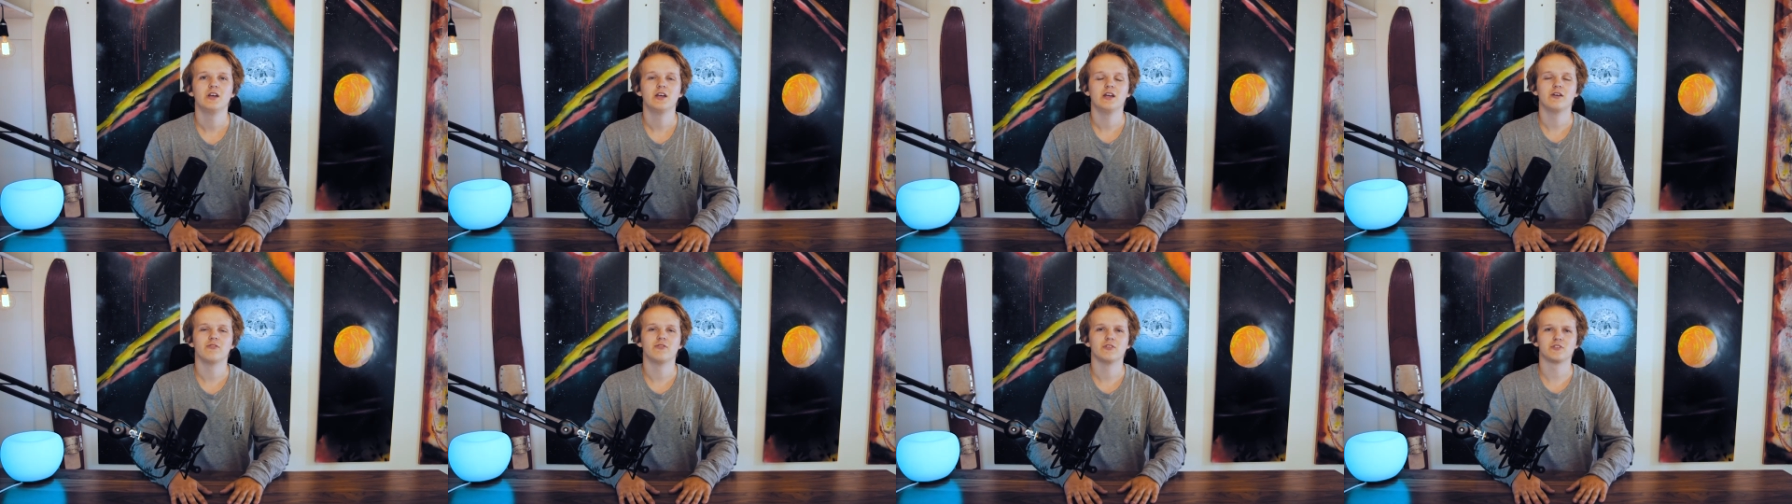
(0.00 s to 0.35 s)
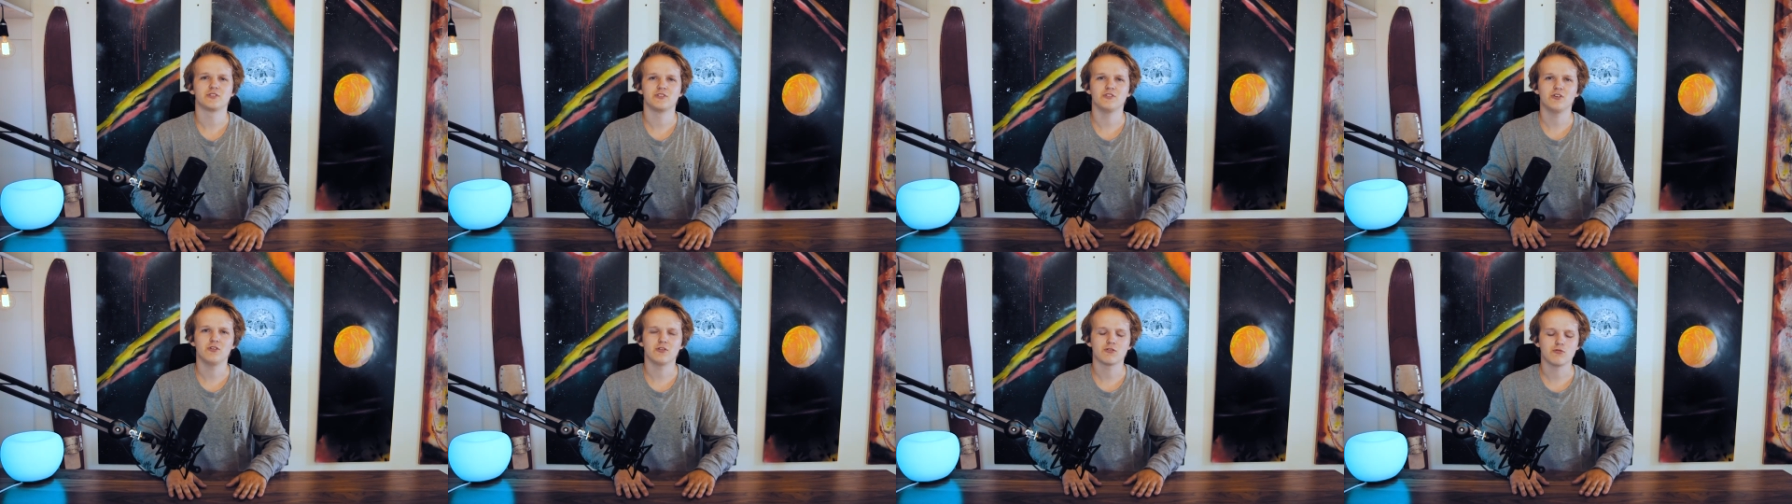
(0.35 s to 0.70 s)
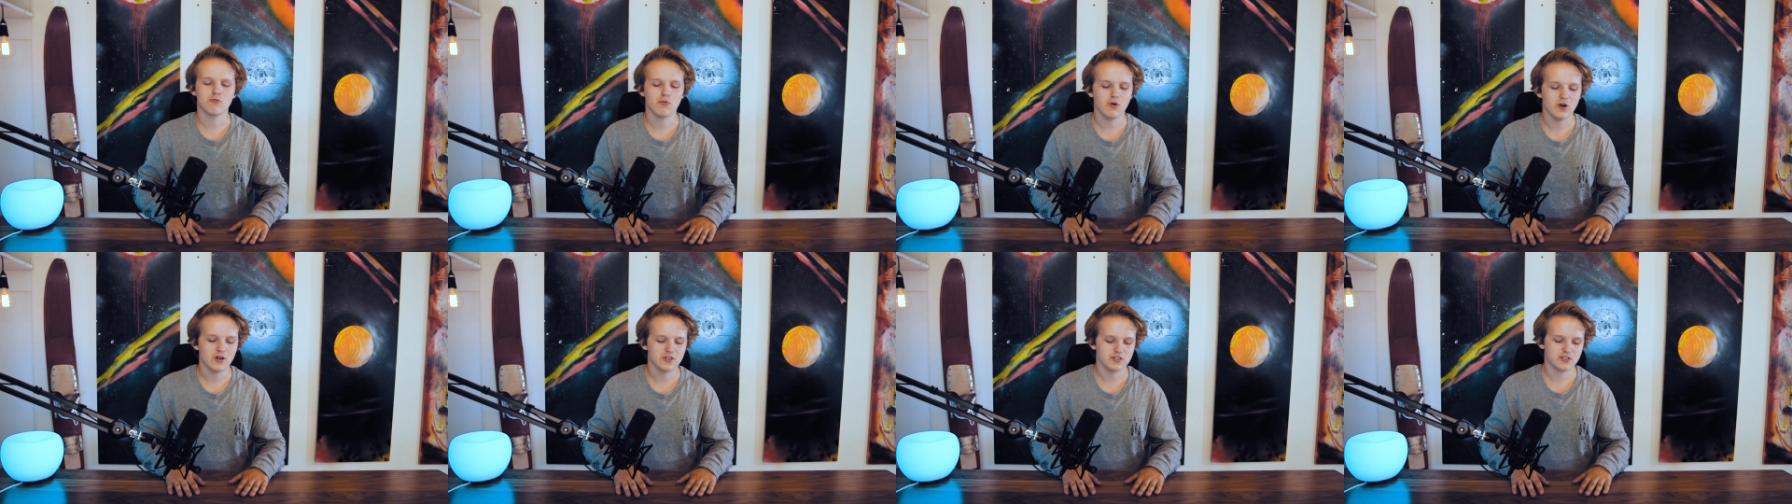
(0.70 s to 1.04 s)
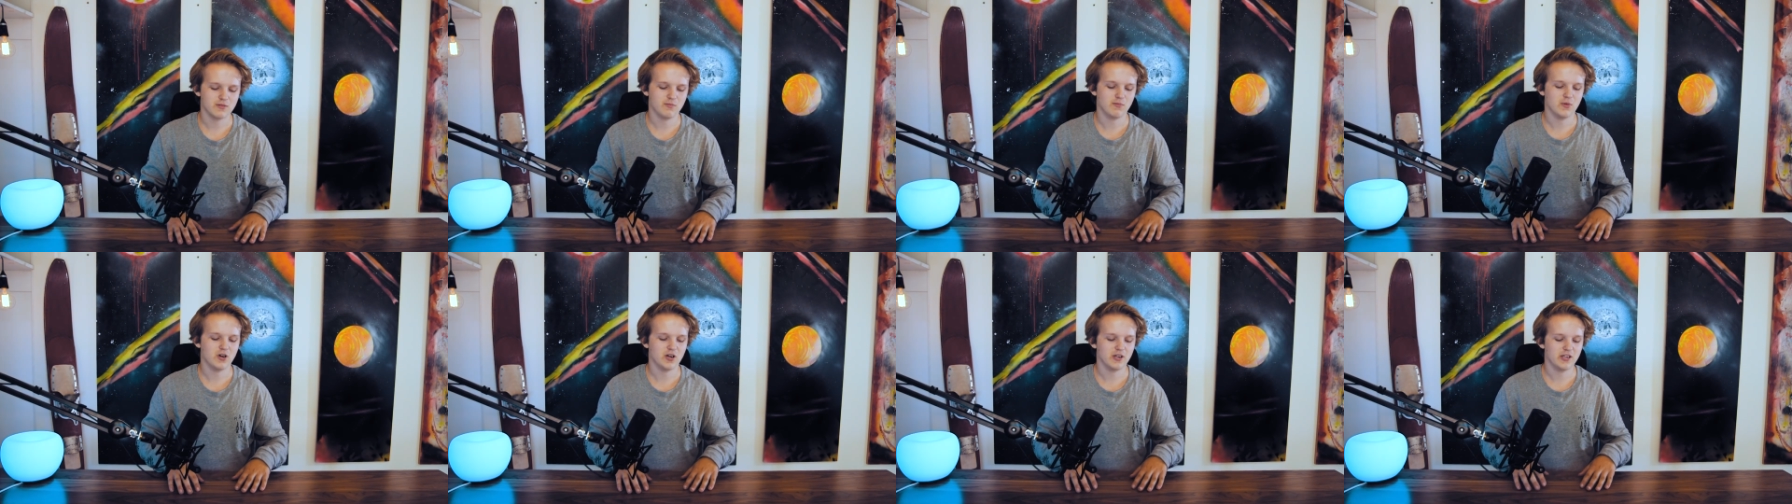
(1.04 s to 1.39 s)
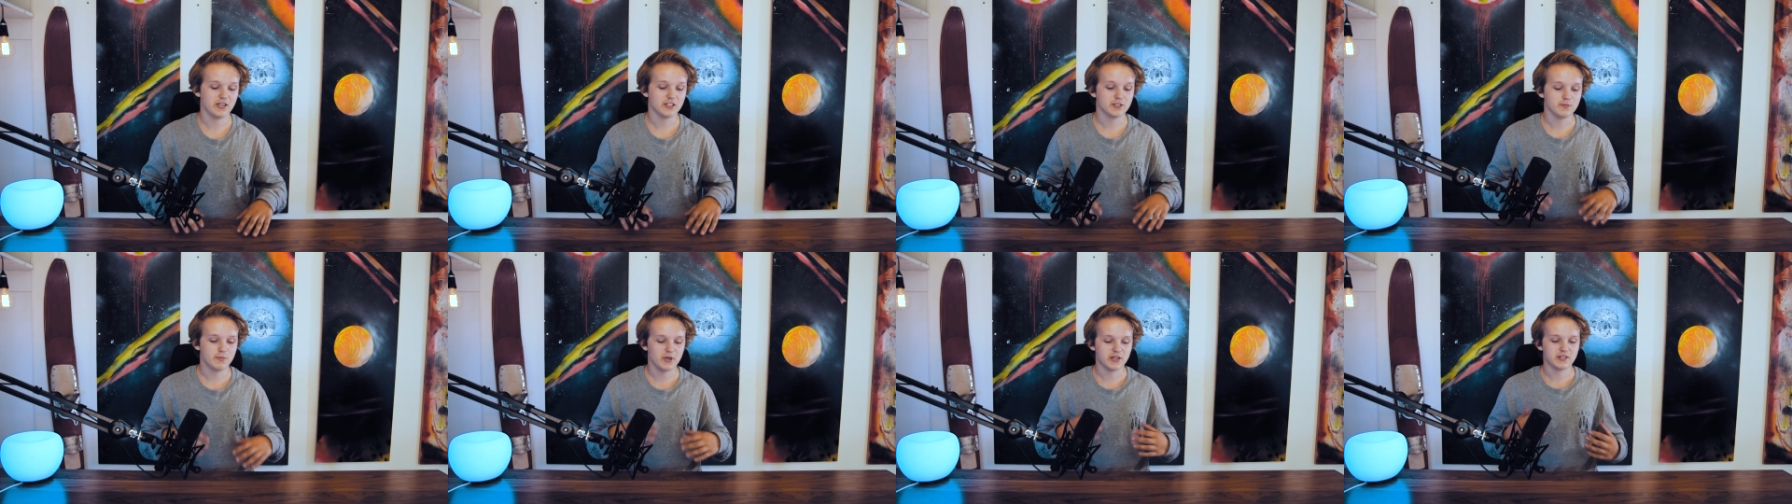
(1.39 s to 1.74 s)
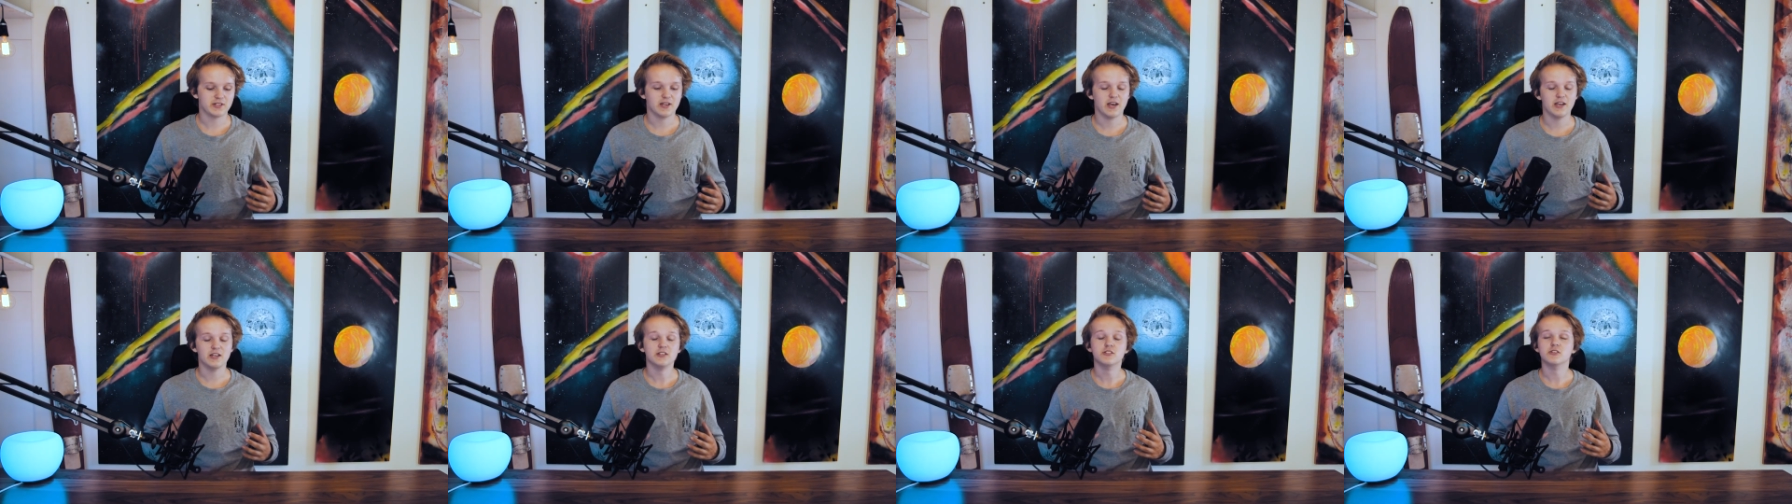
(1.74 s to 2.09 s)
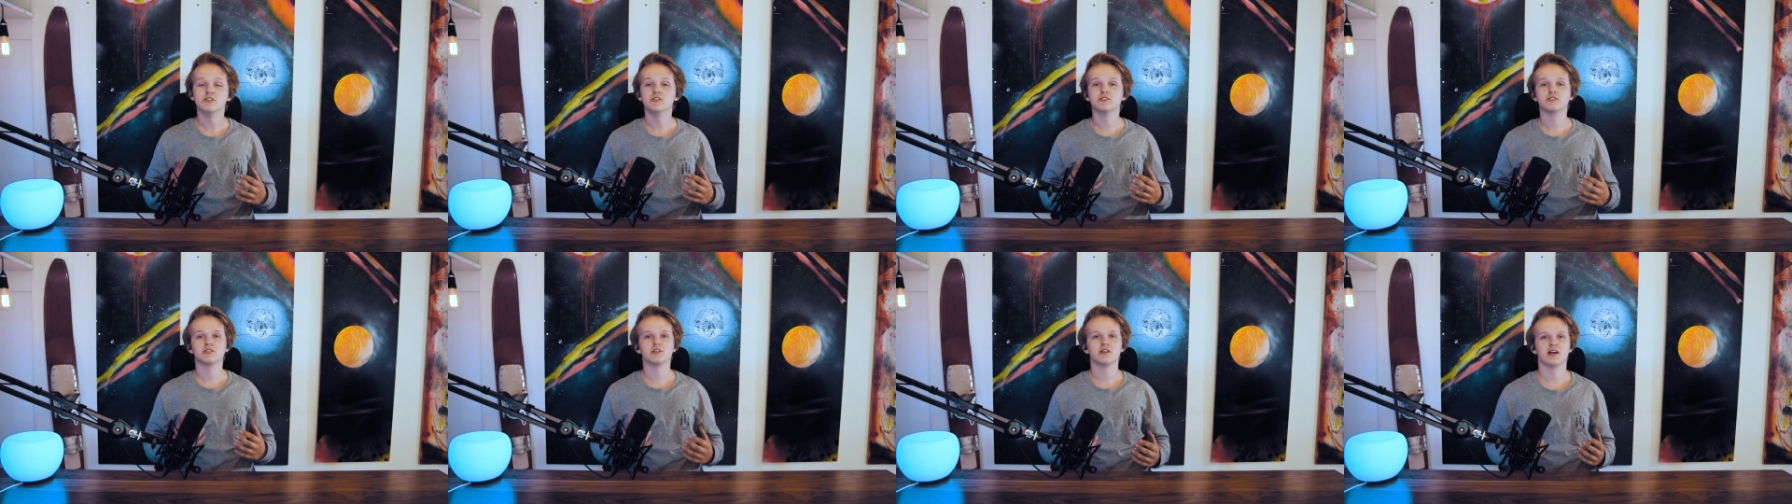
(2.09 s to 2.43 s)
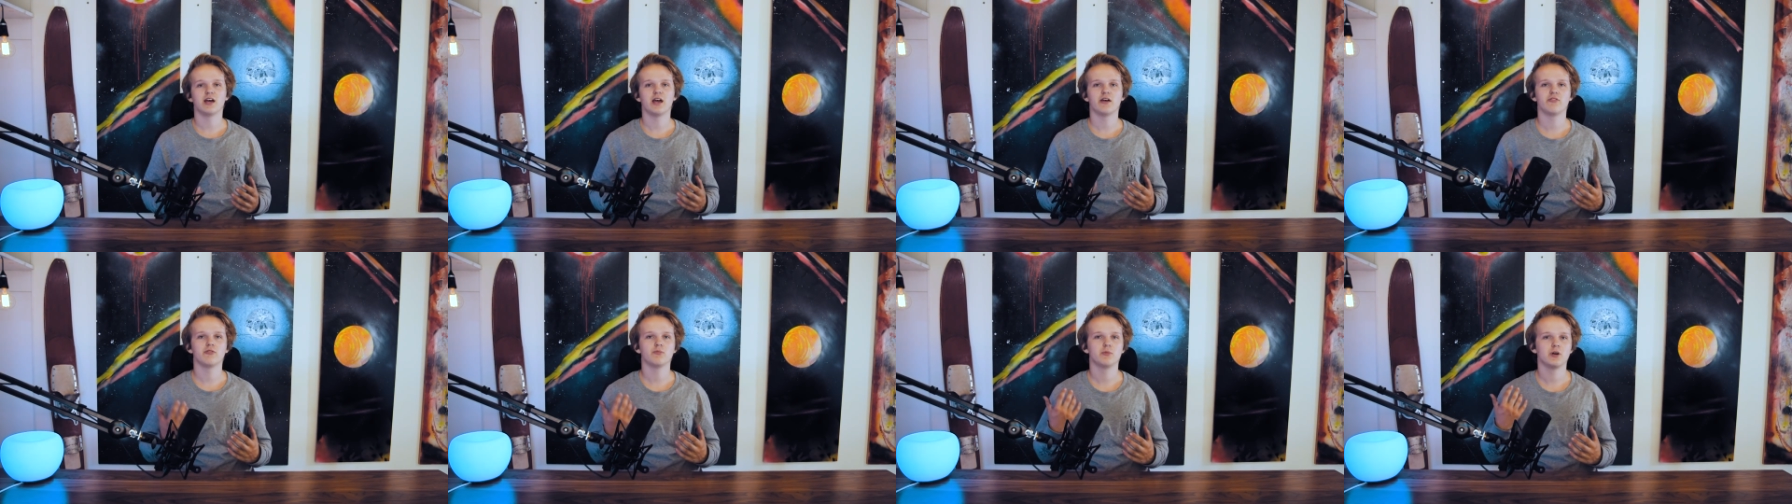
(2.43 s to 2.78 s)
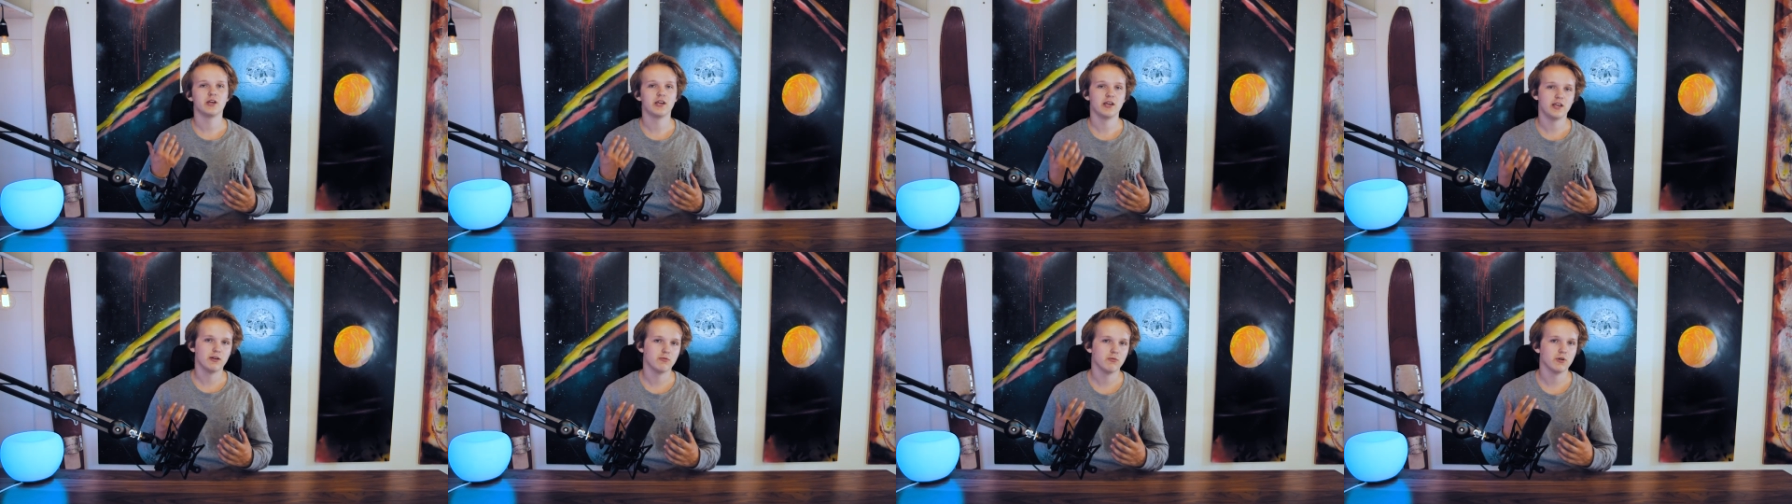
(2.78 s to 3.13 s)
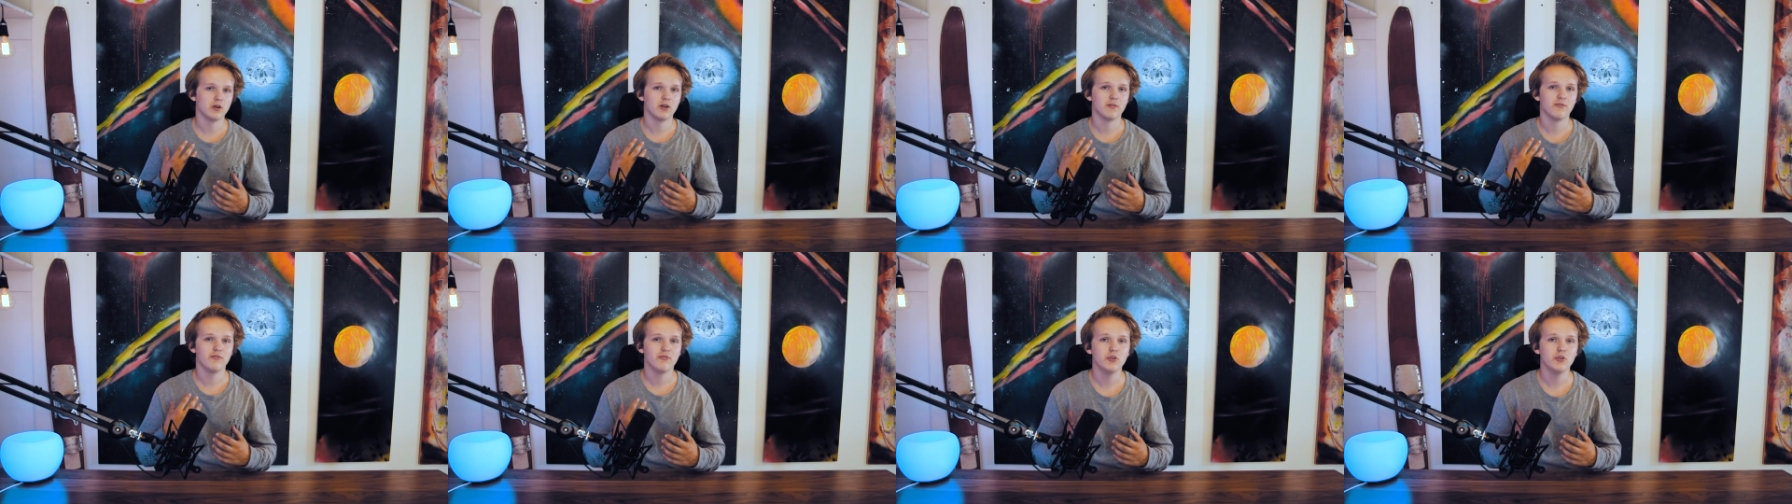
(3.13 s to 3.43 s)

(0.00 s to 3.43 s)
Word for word: if it's not quite to my expectations that I have in my head when I'm